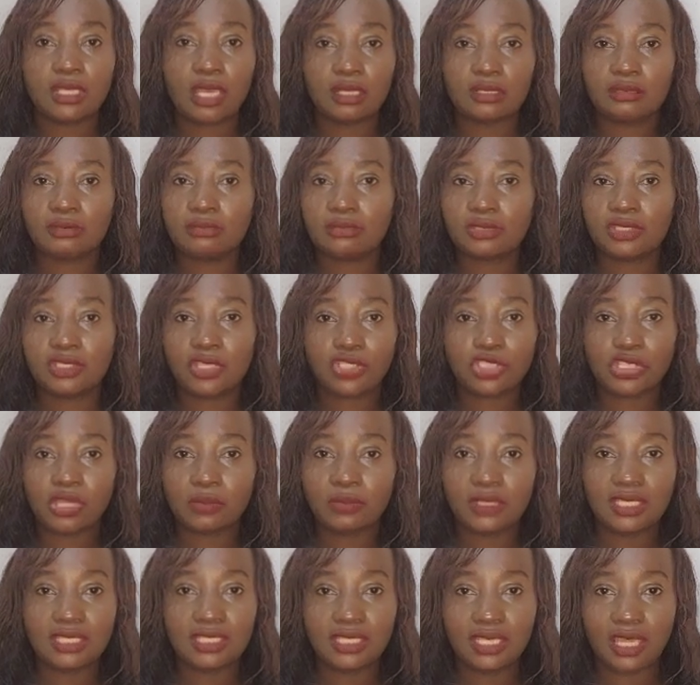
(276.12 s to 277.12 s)
social
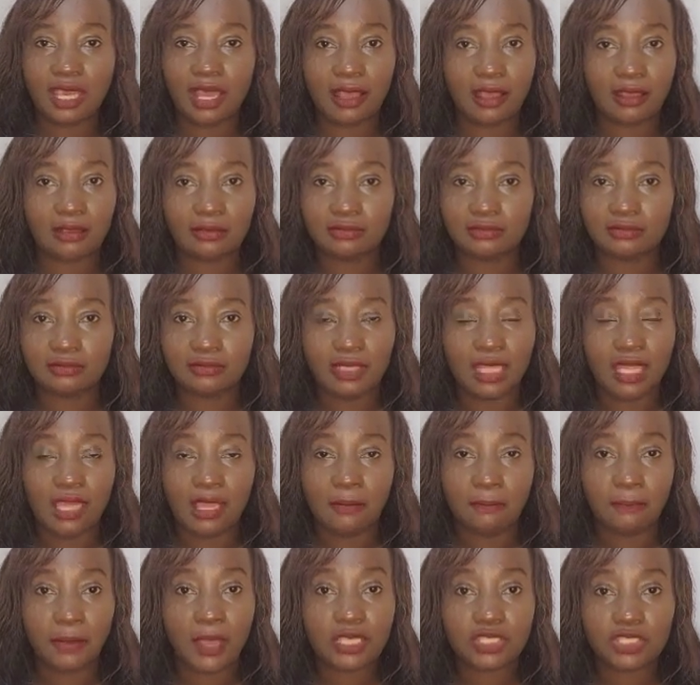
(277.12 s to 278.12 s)
media
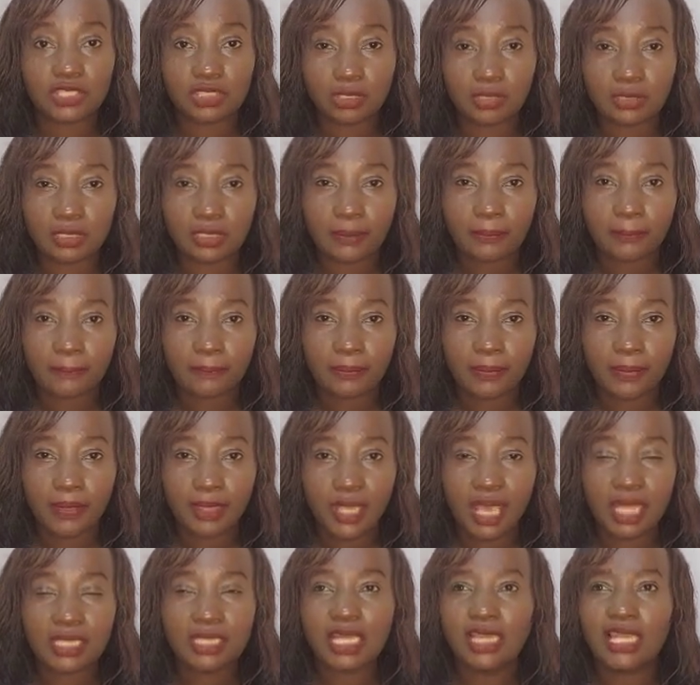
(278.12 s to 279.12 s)
person,
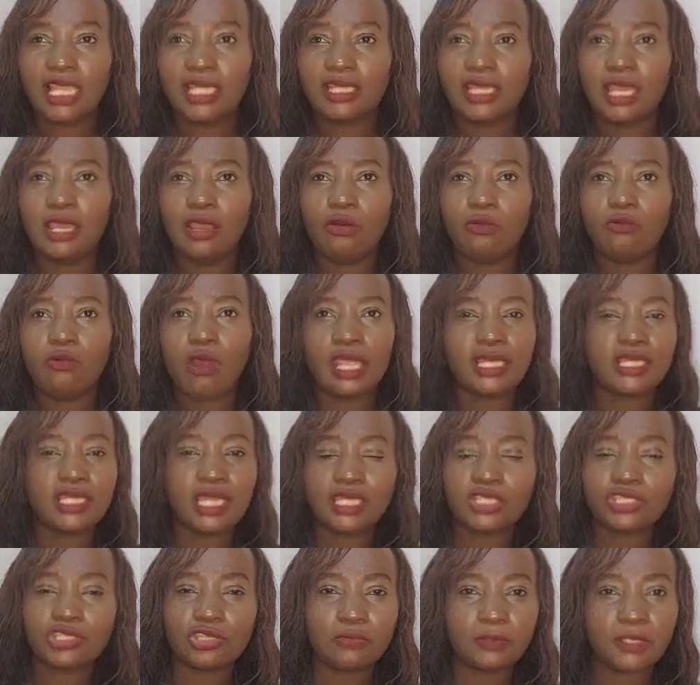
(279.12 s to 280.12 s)
and they're like, why
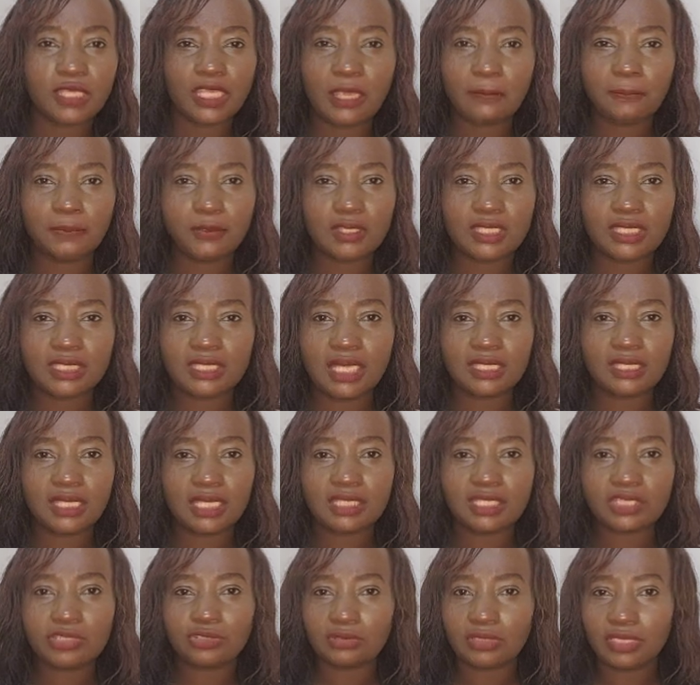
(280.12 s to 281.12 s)
don't you keep your
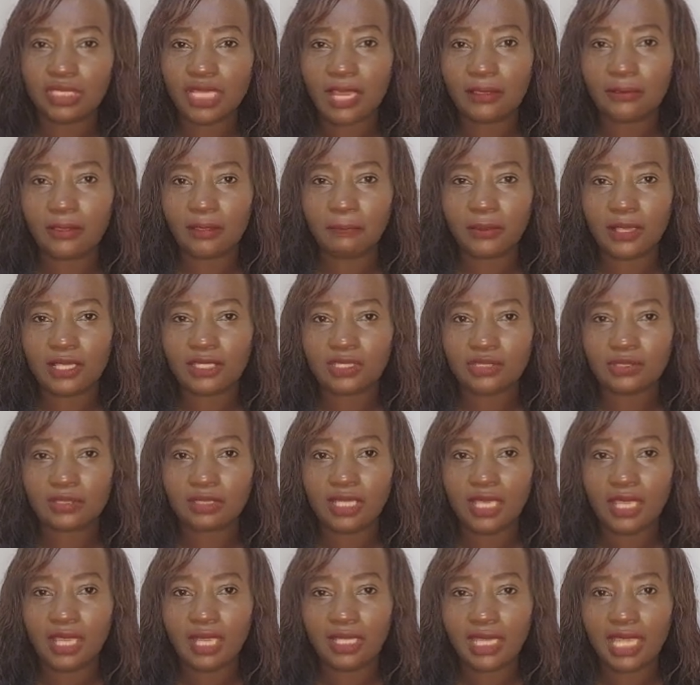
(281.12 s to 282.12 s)
standards to the other person,
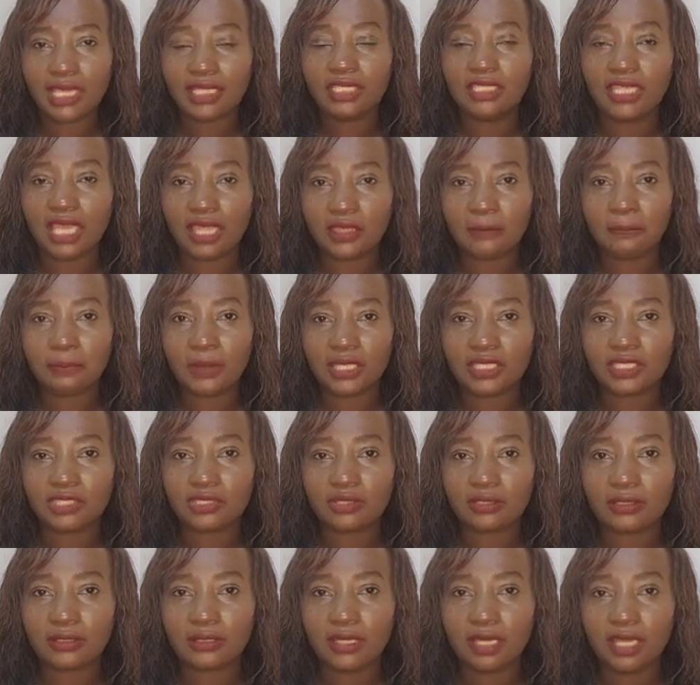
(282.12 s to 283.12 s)
like the other
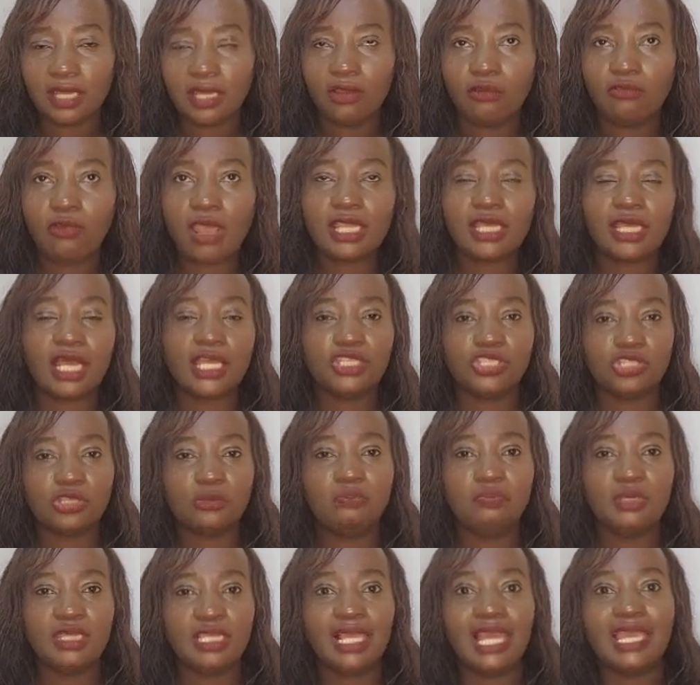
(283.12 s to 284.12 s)
person? Why can't you
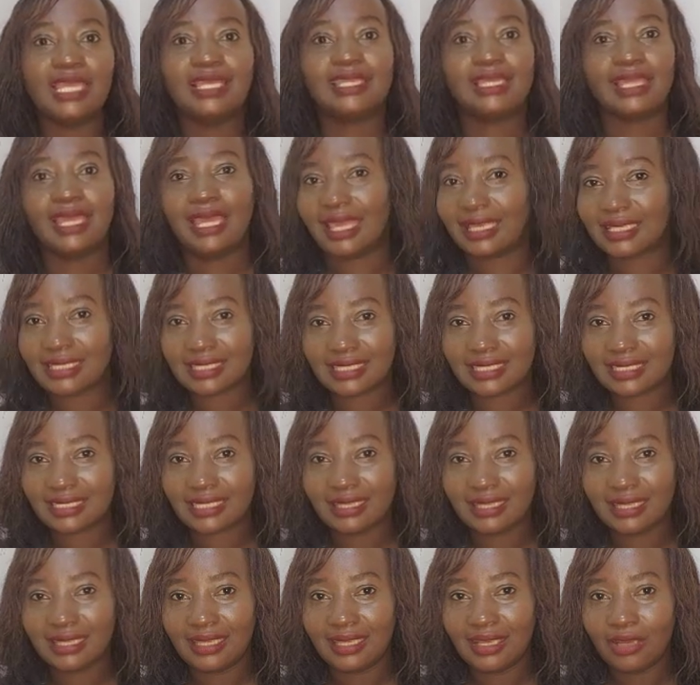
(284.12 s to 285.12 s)
be like X?
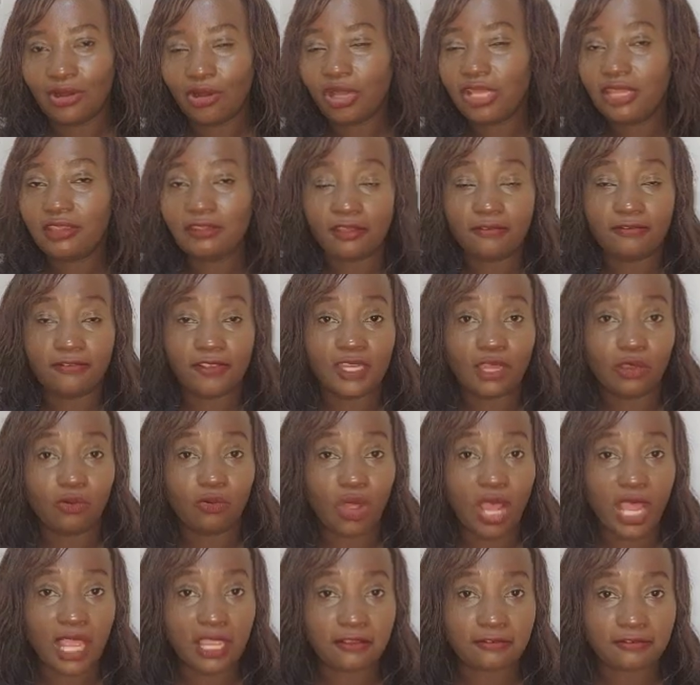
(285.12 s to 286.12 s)
Or you, even a
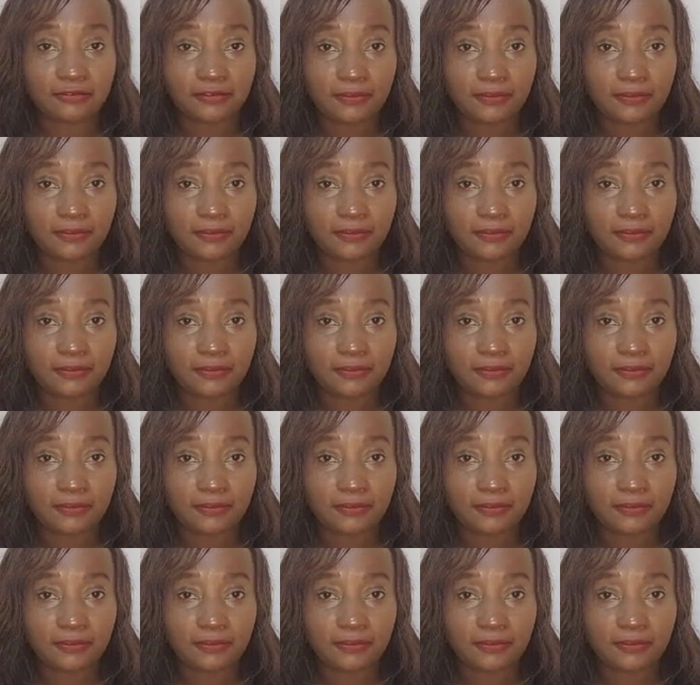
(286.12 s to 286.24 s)
wife.